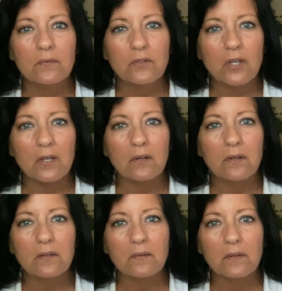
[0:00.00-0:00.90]

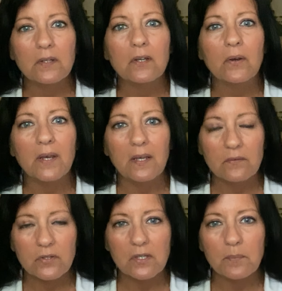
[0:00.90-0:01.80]
JR and Linda Gray.
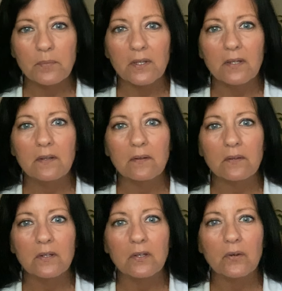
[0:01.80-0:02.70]
She played
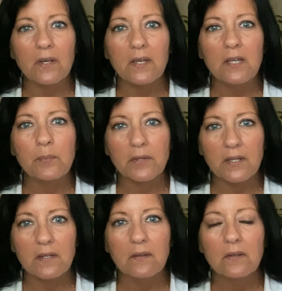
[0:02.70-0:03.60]
Linda Gray, he
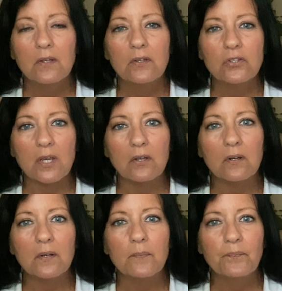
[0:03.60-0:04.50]
played
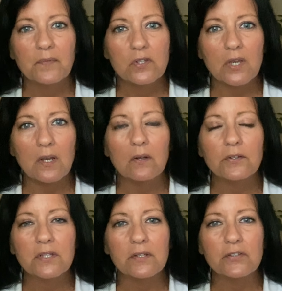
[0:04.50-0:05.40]
JR. JR
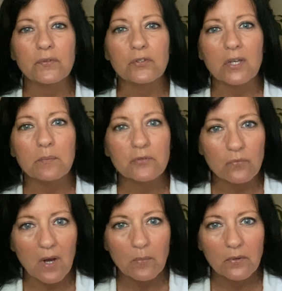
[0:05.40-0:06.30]
stands for James
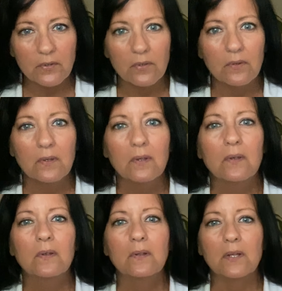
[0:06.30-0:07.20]
Robert.
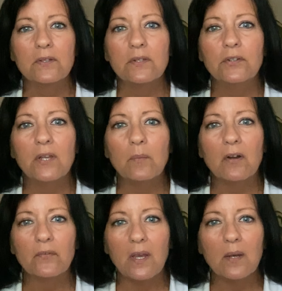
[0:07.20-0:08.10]
That's his name
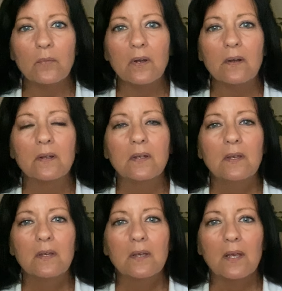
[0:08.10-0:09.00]
off camera.
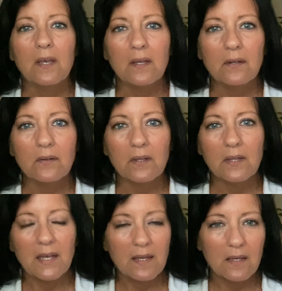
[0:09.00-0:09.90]
And in
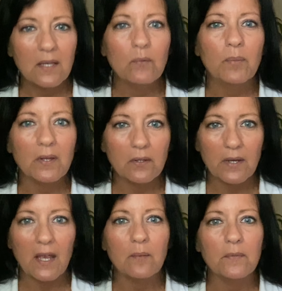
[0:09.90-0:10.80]
that gig he went by Larry
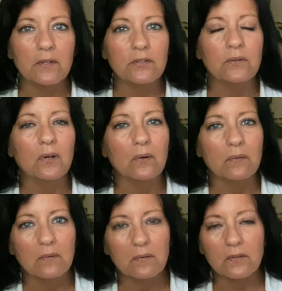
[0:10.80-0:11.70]
Hagman, as you know.
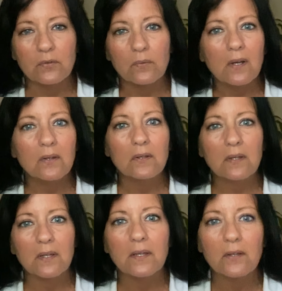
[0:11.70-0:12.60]
That's why I
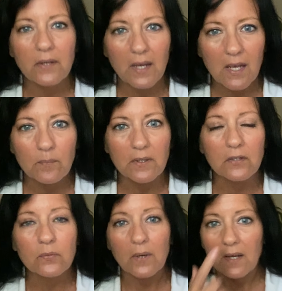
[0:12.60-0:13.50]
look like Larry Hagman.
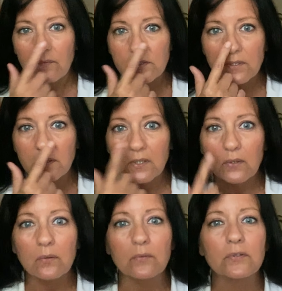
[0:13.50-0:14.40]
That's why I have this ugly
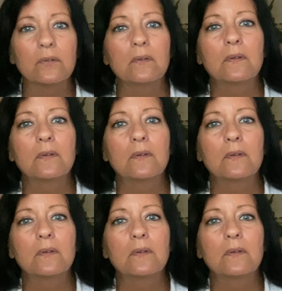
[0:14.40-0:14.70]
nose.